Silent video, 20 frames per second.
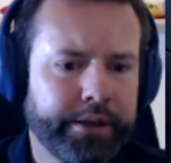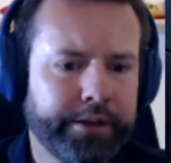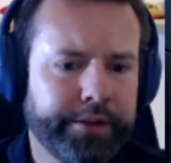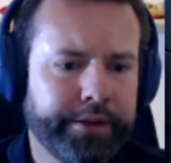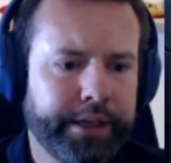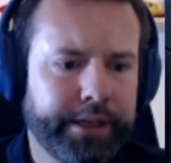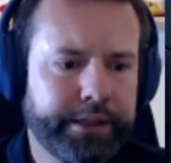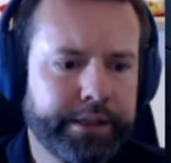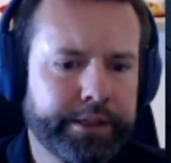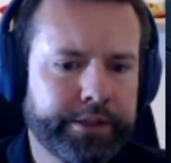
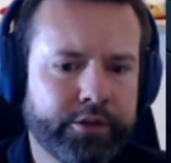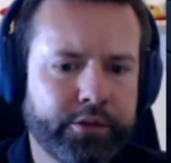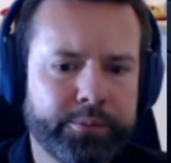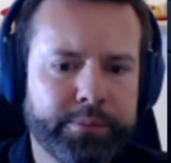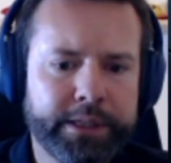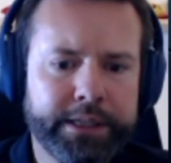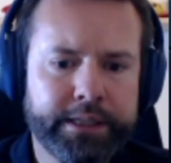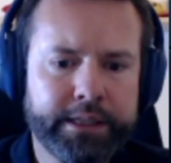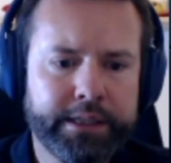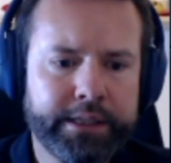that is
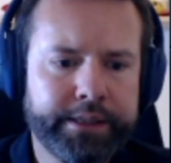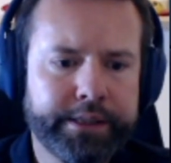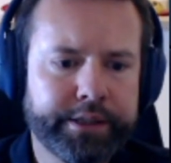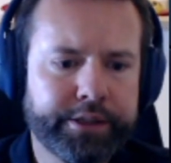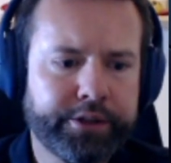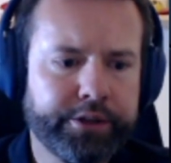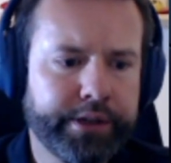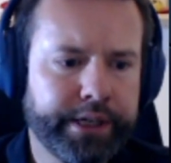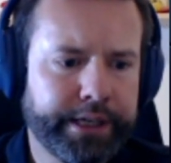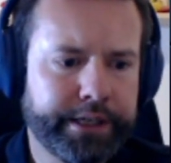completely
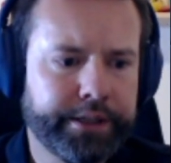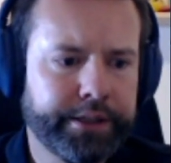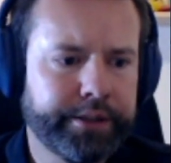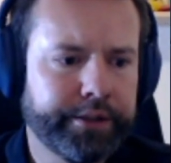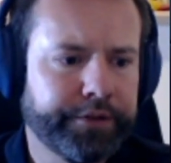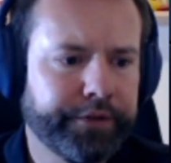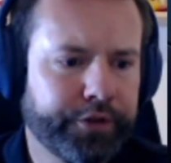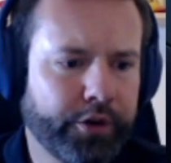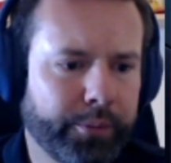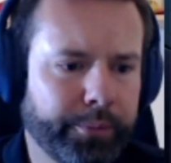disconnected
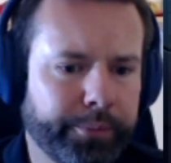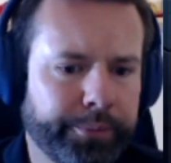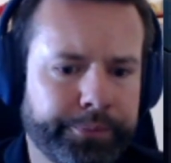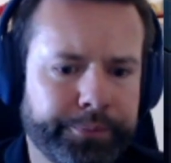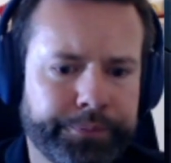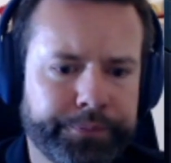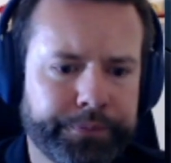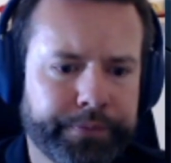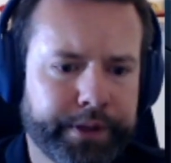from